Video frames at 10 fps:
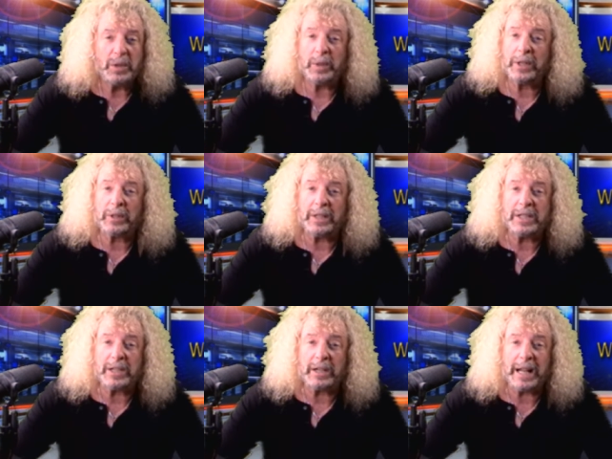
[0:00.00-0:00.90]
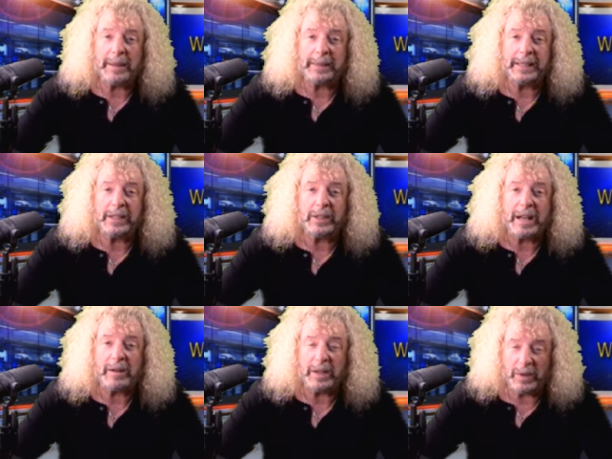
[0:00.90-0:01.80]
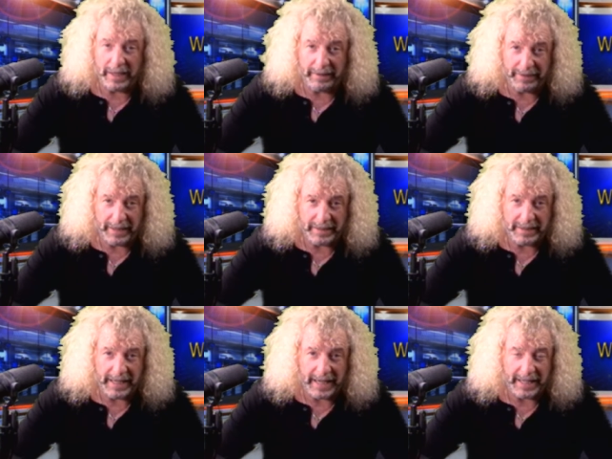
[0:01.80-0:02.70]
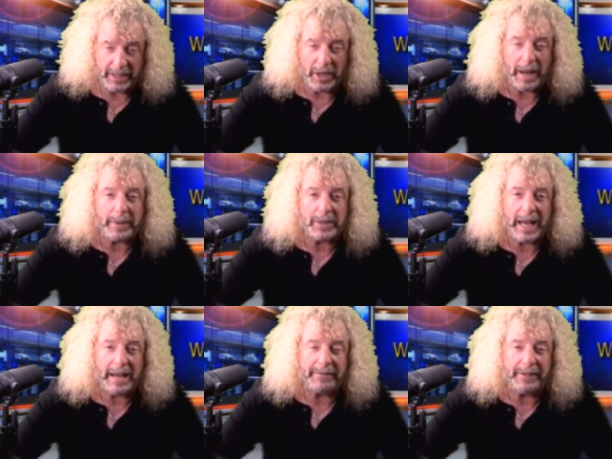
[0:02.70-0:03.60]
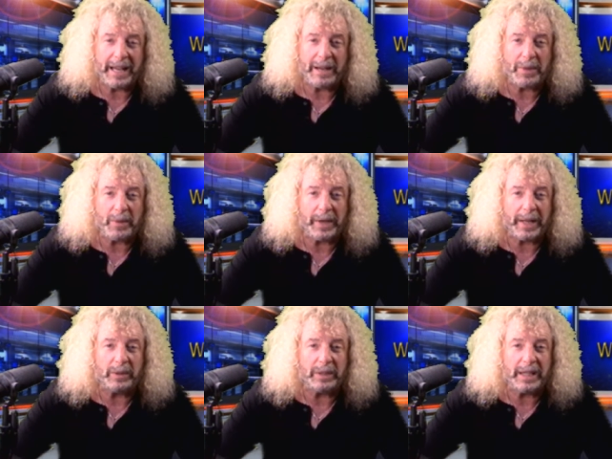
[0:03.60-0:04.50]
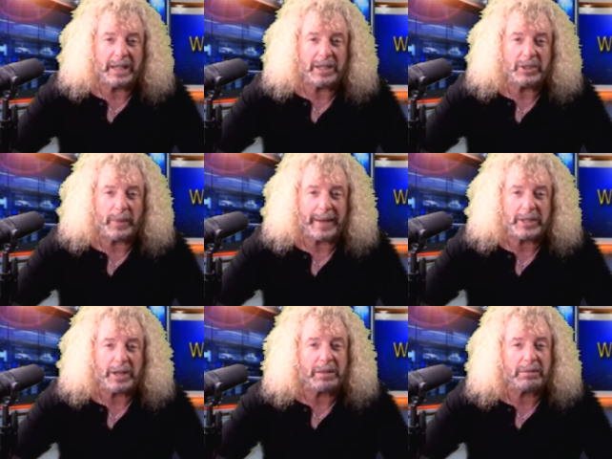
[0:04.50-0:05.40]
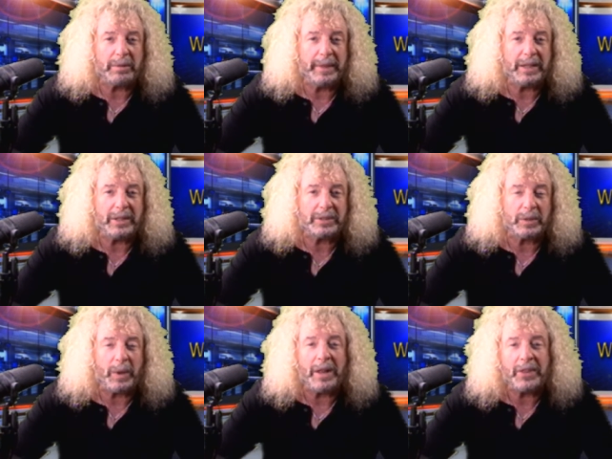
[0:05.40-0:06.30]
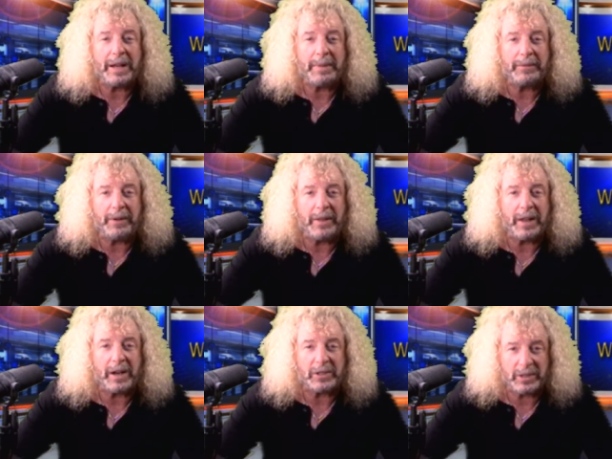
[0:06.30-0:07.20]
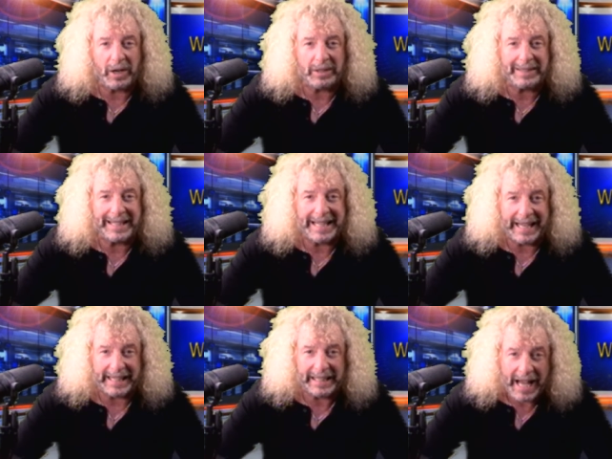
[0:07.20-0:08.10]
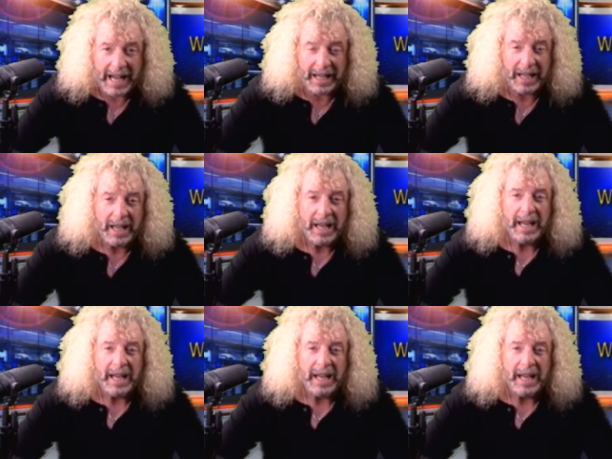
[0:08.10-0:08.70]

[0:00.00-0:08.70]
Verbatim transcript: You want an early start? How about a little karaoke fun tonight at Chopper's Cafe with the one and only Joanna Jethro Mills in Waltham? The fun there starts at 9 o'clock.